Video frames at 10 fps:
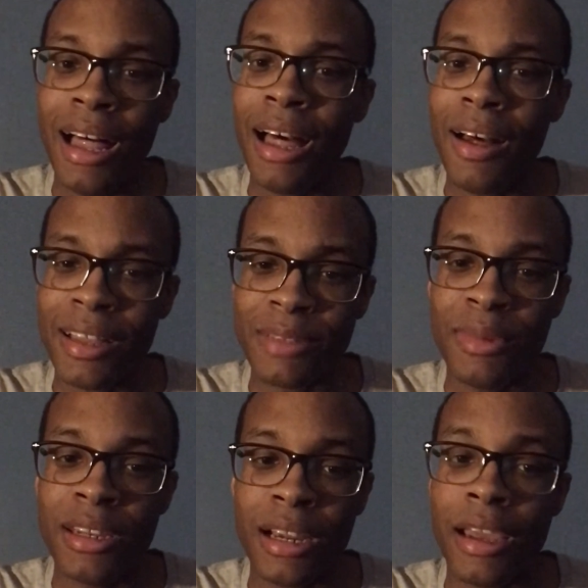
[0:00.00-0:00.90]
I can
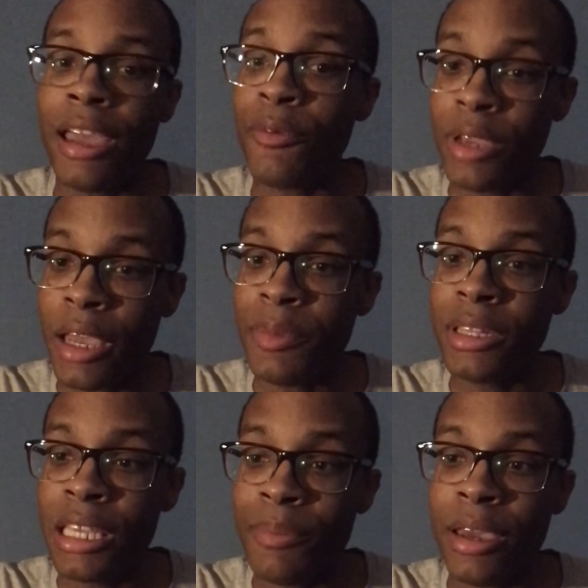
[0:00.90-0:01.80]
meet her, and we
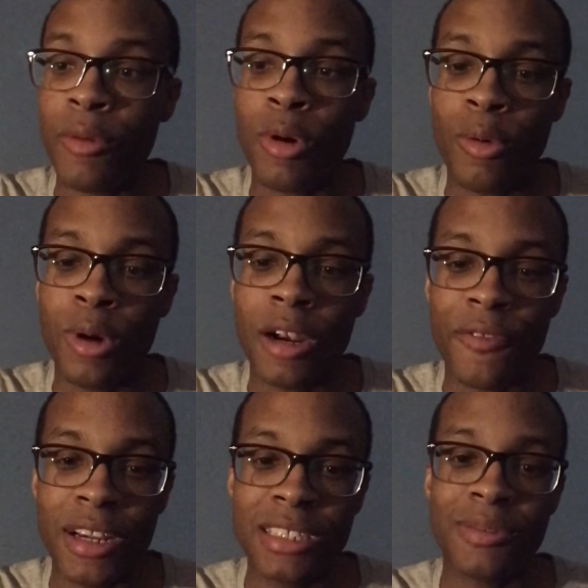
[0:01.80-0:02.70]
did meet one of her
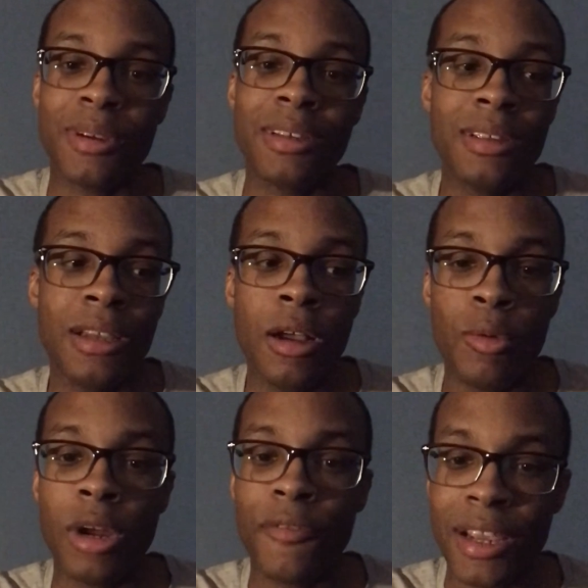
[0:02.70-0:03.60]
friends, but
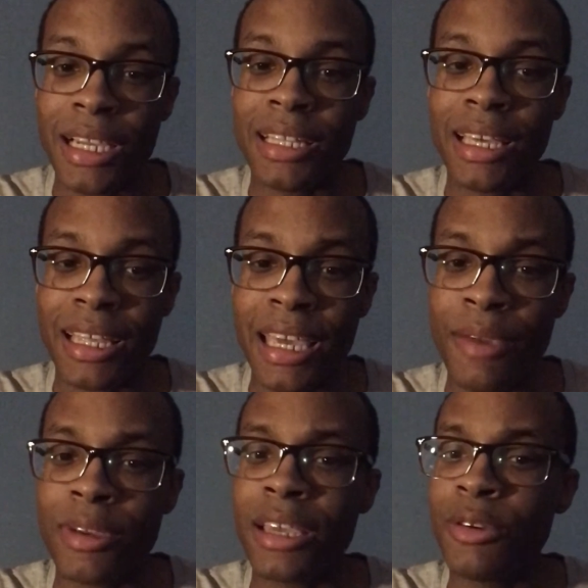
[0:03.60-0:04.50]
one of her friends at the
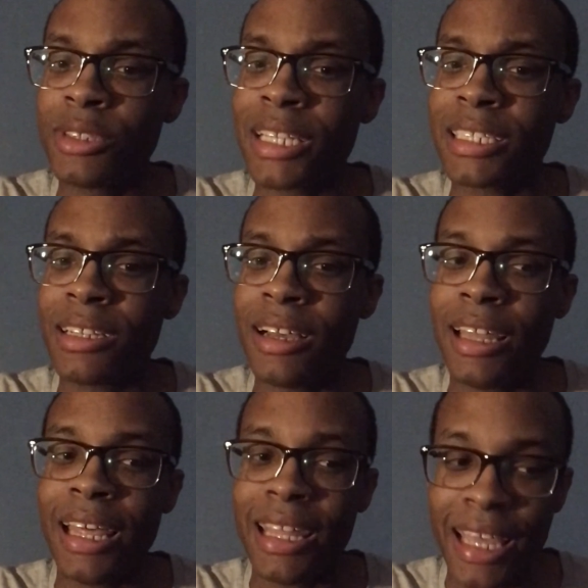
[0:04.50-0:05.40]
game, it was against
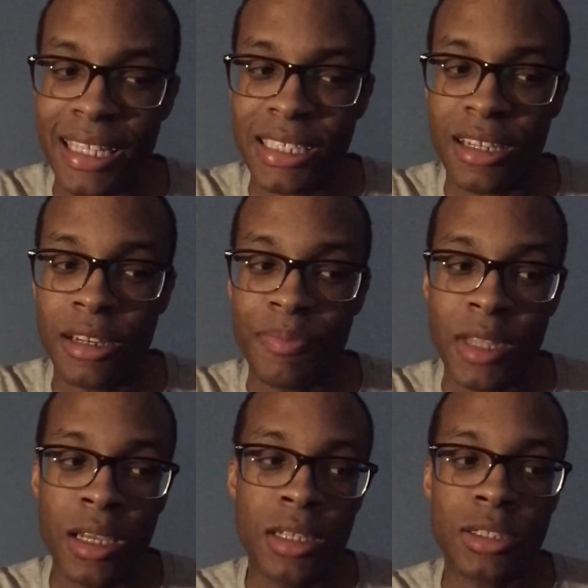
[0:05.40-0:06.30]
Atlanta.
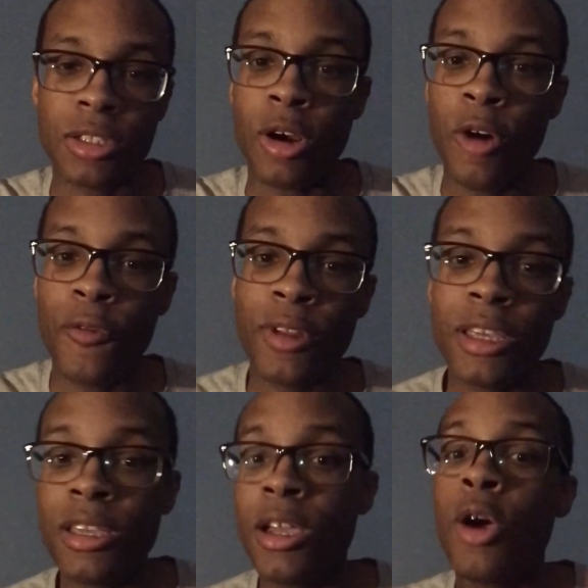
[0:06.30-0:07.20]
So
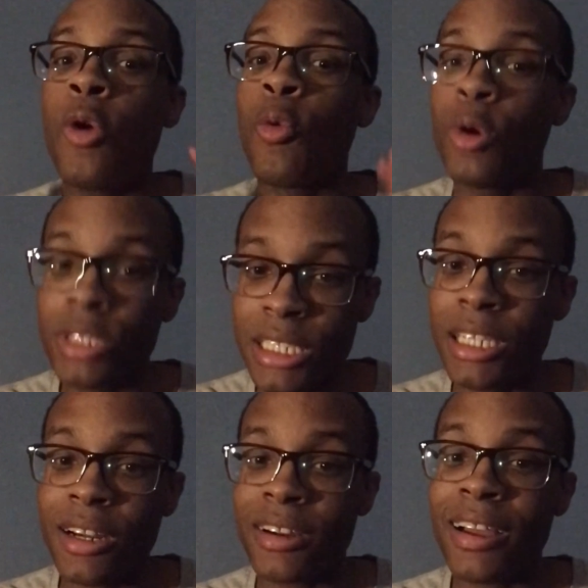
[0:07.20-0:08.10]
hopefully we'll see each
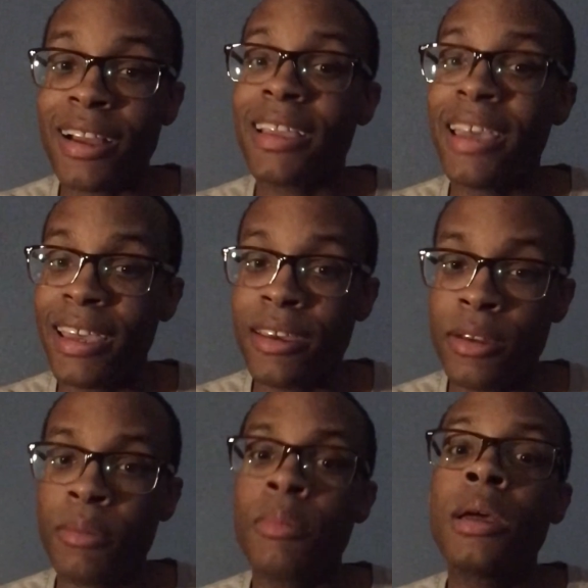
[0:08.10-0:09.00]
other again
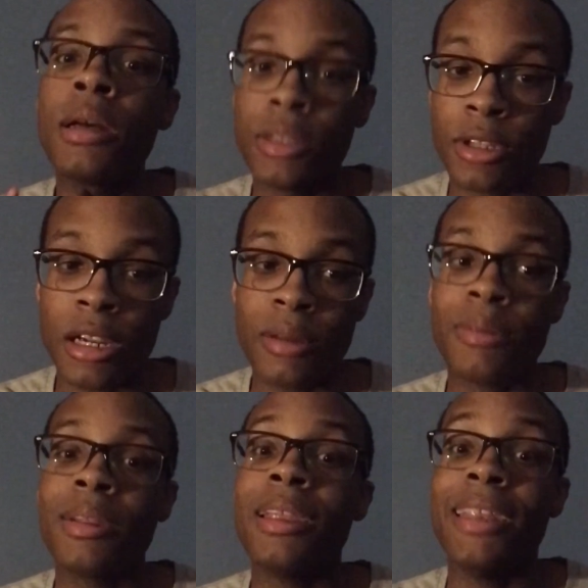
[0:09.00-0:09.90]
during
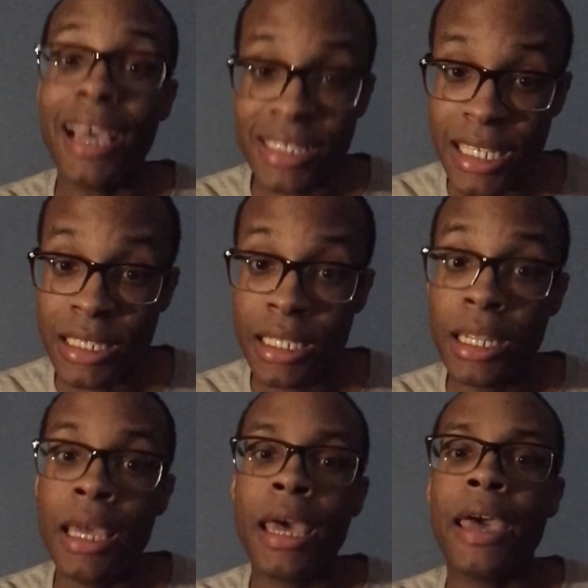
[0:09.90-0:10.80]
next season
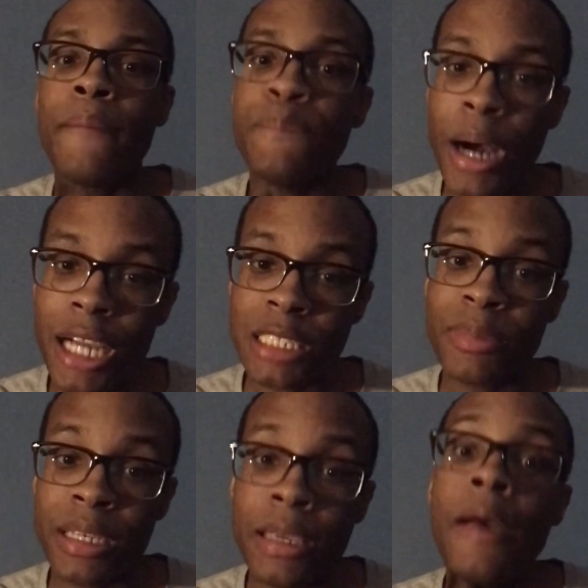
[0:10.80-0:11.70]
and
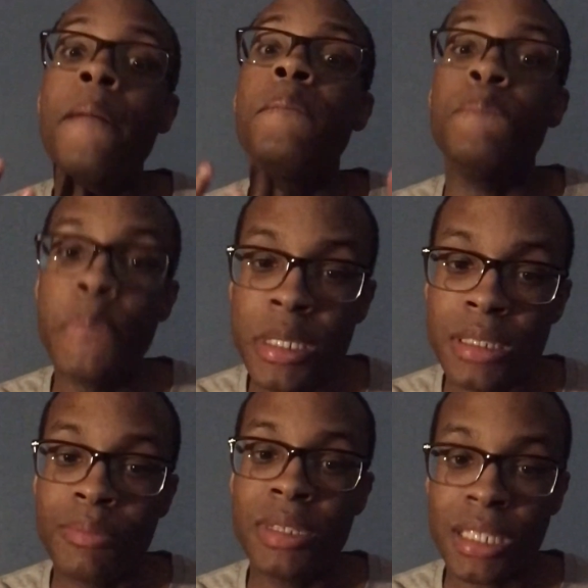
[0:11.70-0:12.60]
possibly
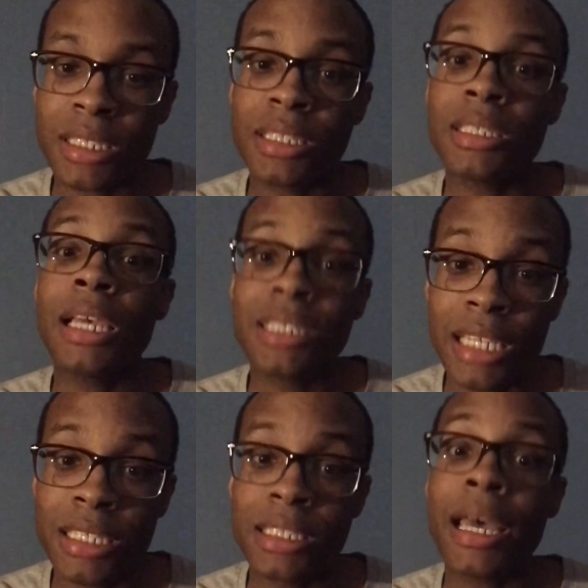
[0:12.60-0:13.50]
Mystic
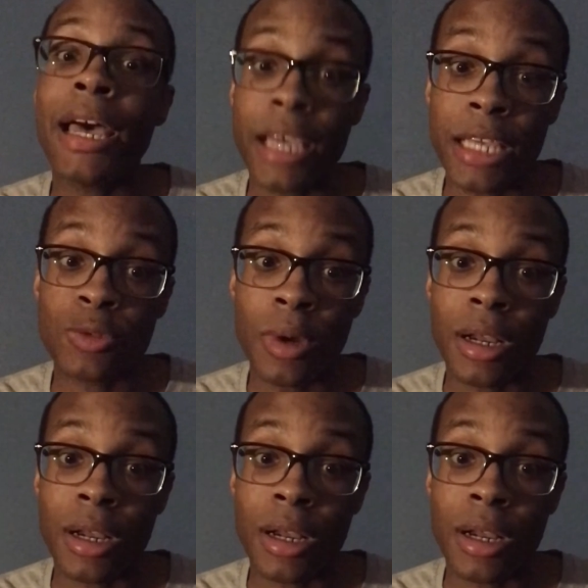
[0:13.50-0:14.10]
season as well.